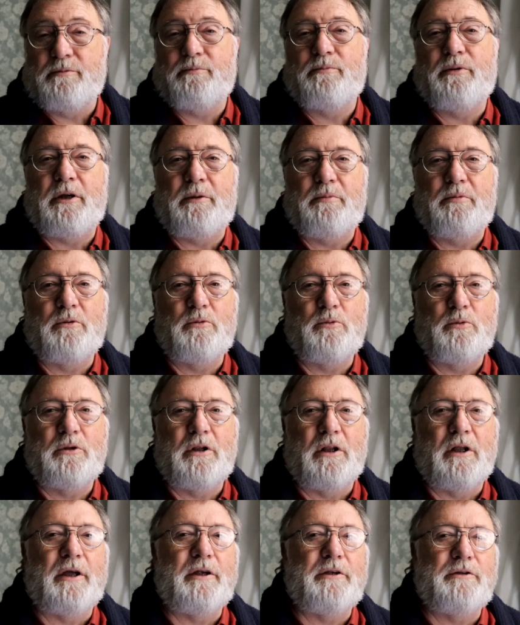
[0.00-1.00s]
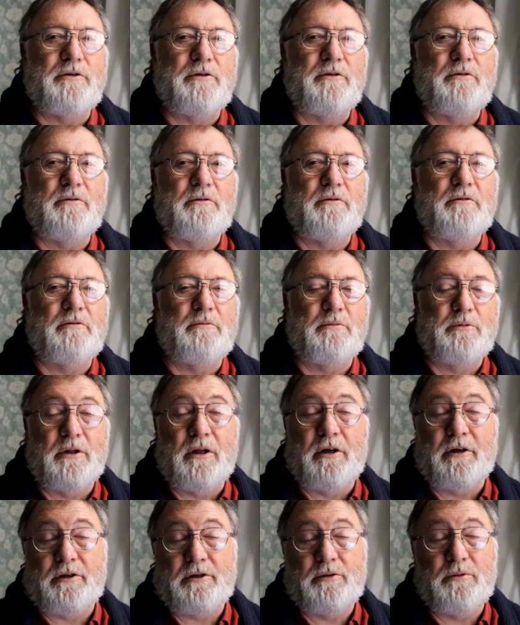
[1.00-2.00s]
of people would like to
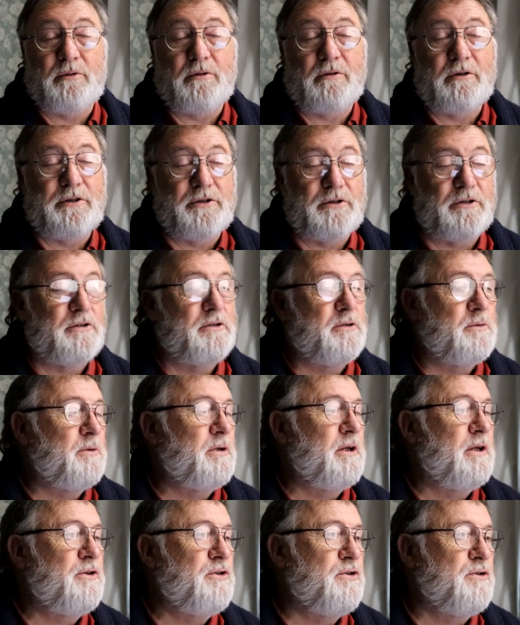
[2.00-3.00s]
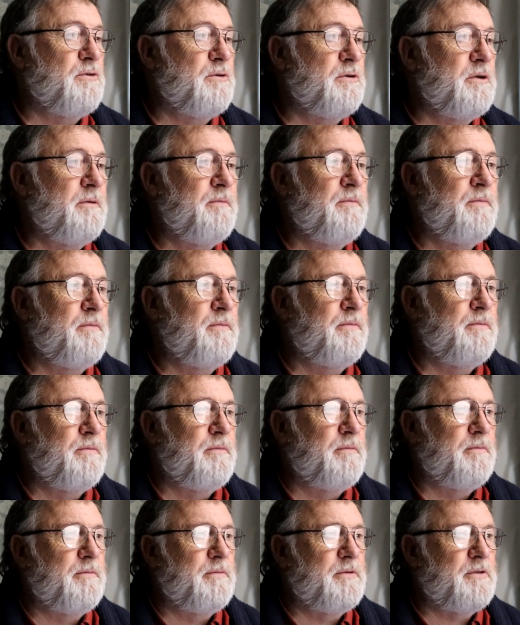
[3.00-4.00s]
listen to and enjoy.
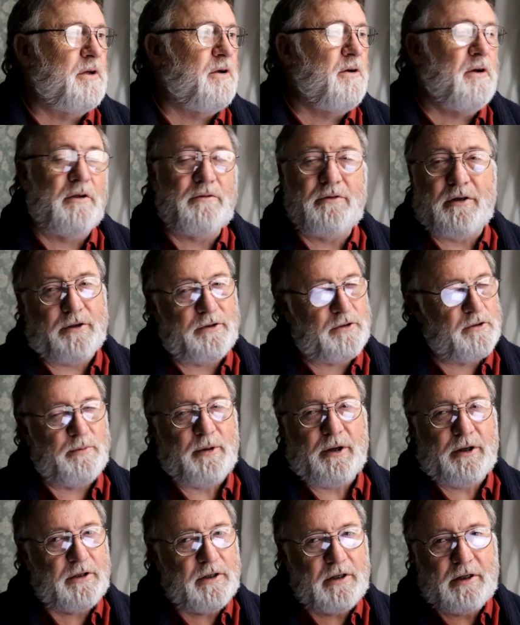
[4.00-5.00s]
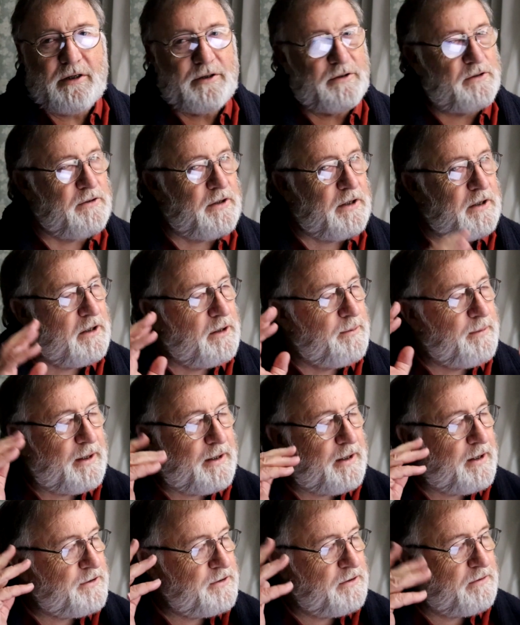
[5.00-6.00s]
So I've got some ideas, thinking about
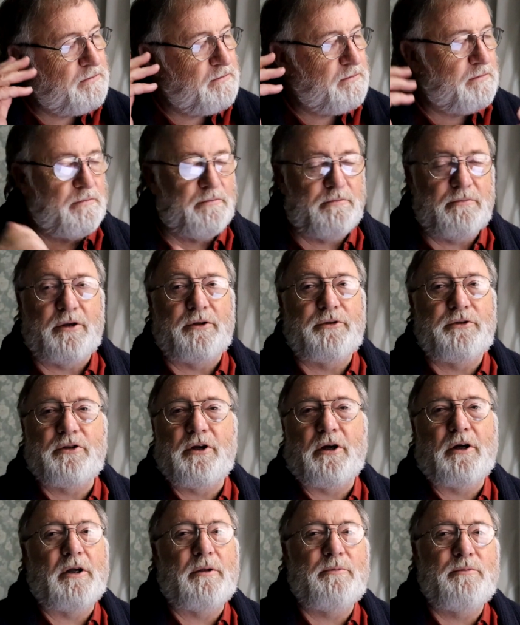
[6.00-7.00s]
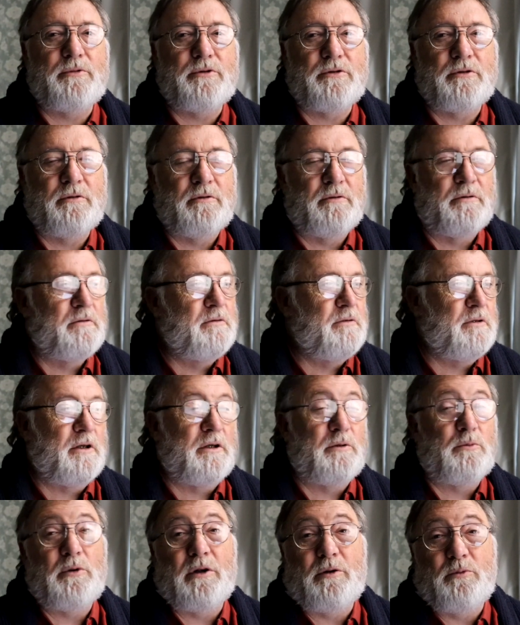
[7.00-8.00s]
that at odd times,
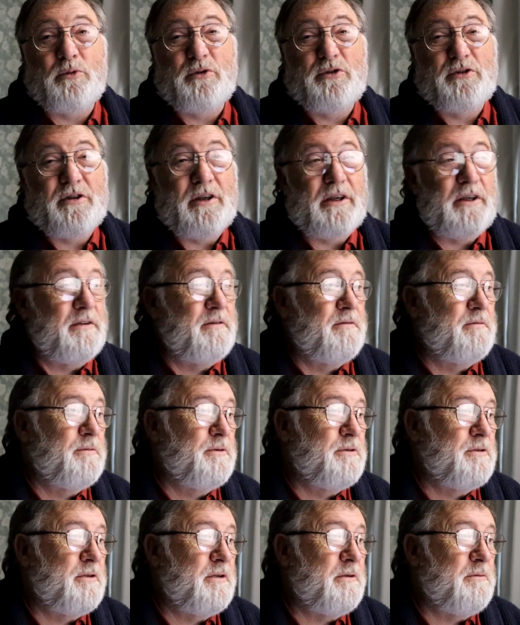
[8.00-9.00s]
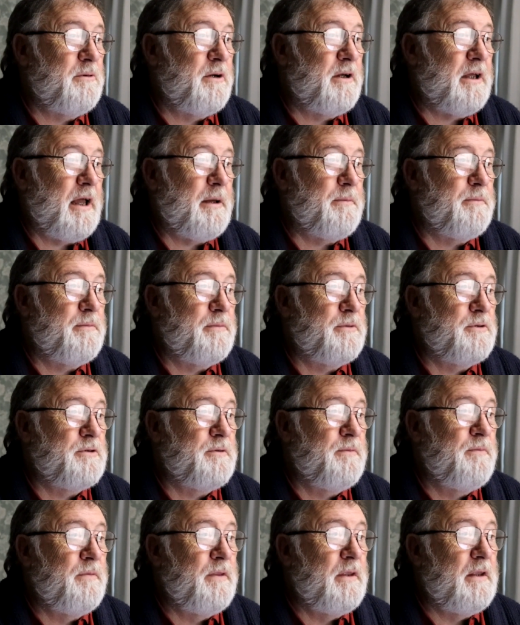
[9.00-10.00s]
and we'll see what happens.
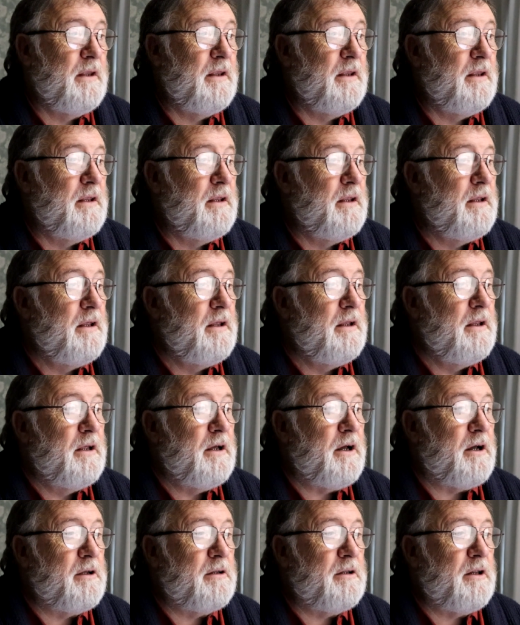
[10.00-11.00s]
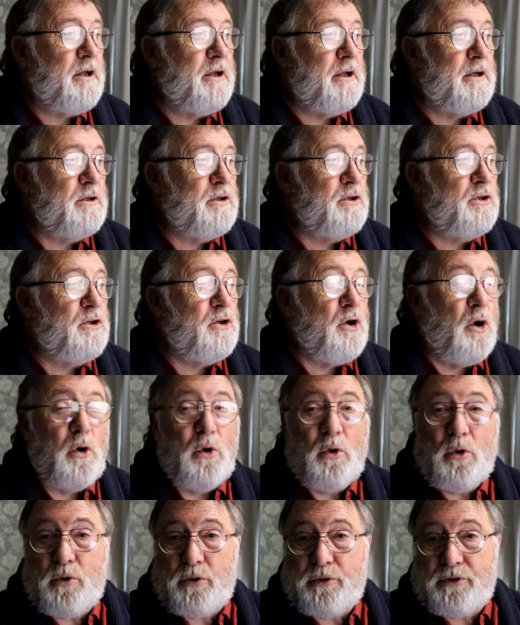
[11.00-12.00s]
Online
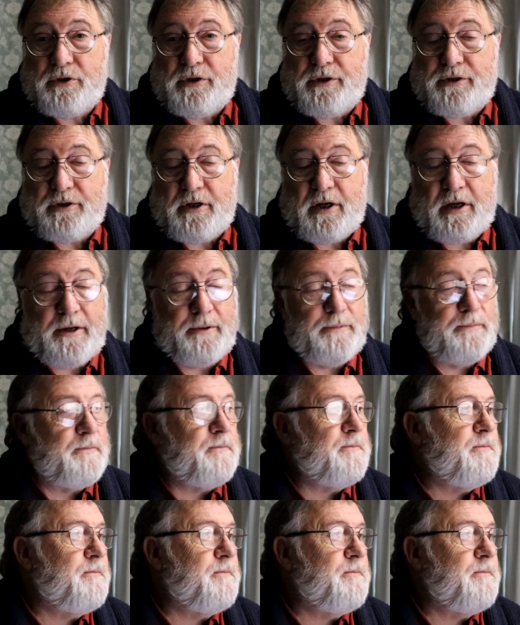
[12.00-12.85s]
courses now.